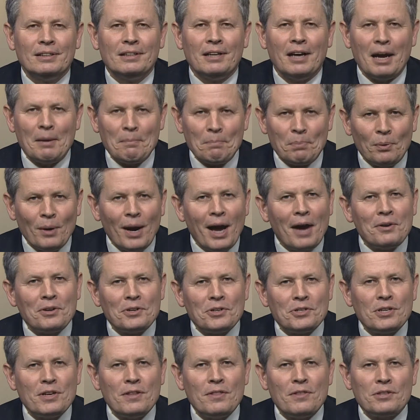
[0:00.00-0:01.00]
I'm proud to
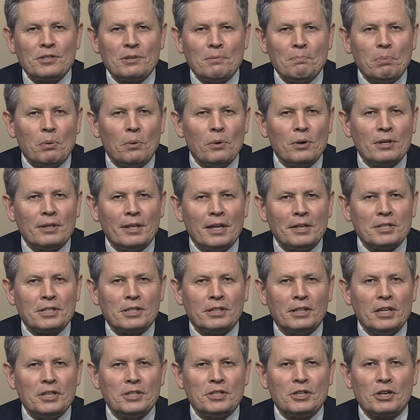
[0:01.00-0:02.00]
see this important
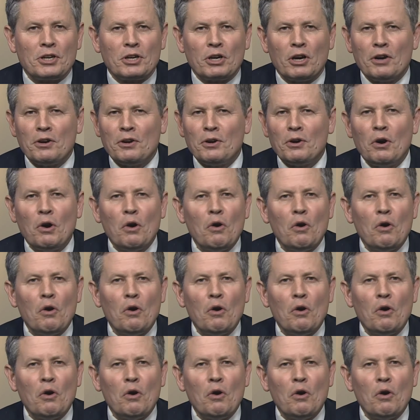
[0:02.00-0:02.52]
legislation garner